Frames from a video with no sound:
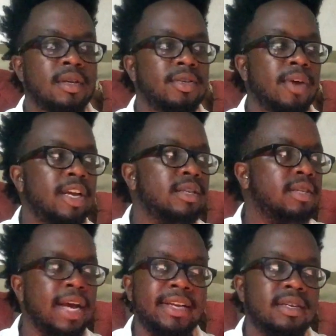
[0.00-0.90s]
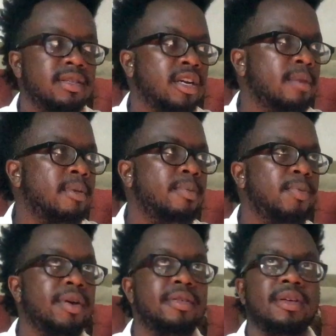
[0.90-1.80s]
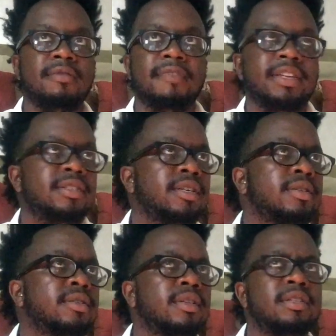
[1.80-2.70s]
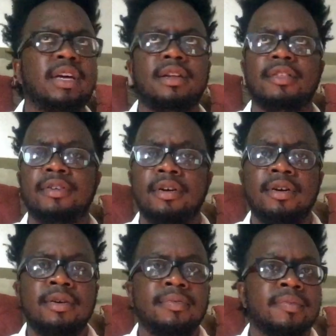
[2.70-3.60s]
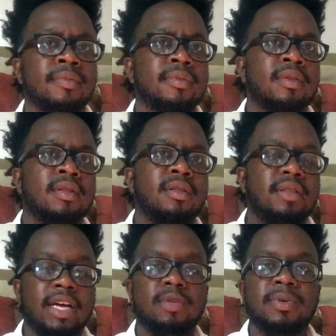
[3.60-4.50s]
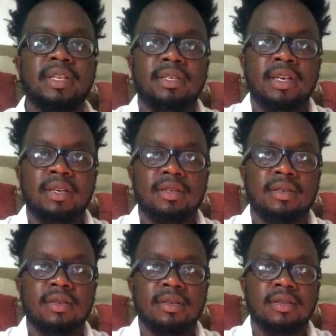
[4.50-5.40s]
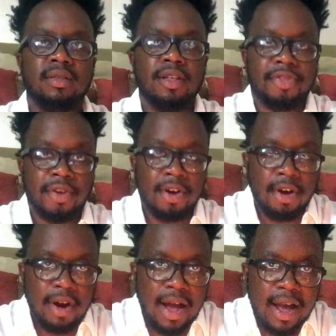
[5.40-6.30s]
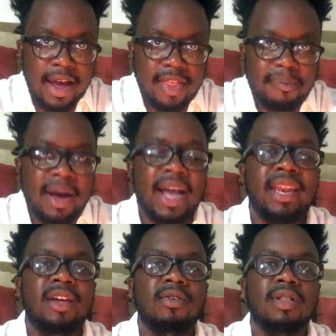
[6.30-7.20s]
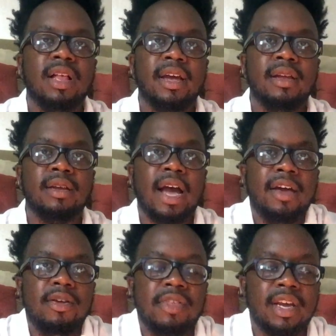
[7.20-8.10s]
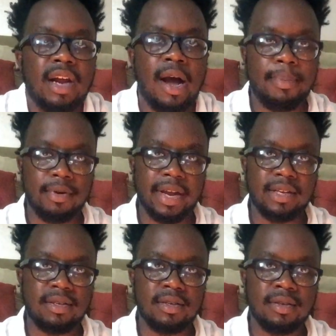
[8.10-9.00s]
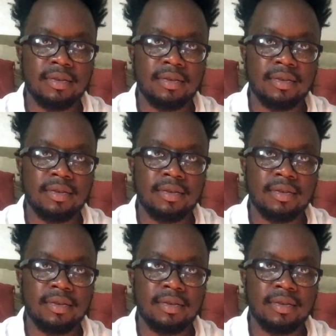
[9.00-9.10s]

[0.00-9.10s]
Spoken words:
These great scientists that come up with inventions and this, that, and the third, that's what this is. The third eye, the pineal gland. How do you think it operates?